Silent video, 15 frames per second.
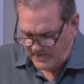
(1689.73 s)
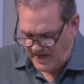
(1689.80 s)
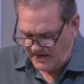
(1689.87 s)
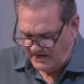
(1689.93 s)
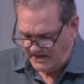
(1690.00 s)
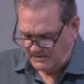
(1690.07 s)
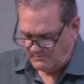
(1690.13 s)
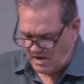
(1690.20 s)

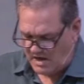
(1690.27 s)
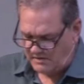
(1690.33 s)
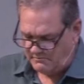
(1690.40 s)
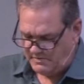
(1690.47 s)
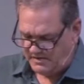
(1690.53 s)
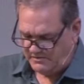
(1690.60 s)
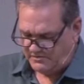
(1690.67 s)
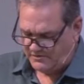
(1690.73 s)
that he
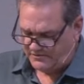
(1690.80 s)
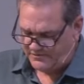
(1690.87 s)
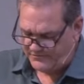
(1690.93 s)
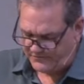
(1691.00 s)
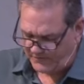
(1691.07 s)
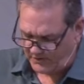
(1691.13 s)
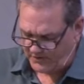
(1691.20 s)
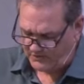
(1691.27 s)
might be the
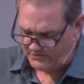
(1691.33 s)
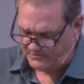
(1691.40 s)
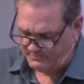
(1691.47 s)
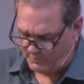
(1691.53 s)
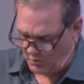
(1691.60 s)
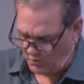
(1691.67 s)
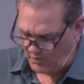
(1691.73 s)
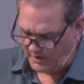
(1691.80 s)

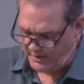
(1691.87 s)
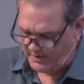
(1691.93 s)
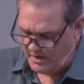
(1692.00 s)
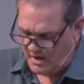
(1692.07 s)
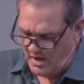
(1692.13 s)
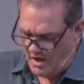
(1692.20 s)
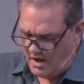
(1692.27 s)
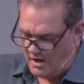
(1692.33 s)

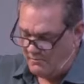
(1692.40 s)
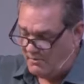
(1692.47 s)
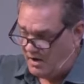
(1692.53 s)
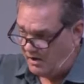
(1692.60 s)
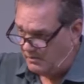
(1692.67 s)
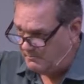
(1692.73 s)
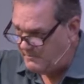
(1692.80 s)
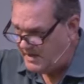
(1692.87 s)
firstborn
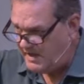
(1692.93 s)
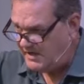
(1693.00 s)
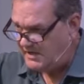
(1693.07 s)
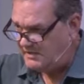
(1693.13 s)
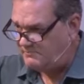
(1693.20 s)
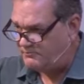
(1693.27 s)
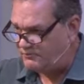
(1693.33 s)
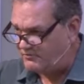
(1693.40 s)
among
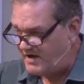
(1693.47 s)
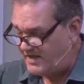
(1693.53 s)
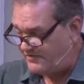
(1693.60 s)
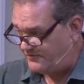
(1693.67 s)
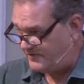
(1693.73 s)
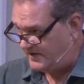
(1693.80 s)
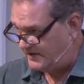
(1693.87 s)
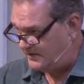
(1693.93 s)
many
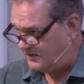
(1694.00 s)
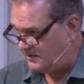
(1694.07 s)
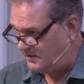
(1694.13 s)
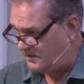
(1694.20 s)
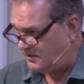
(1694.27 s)
brethren.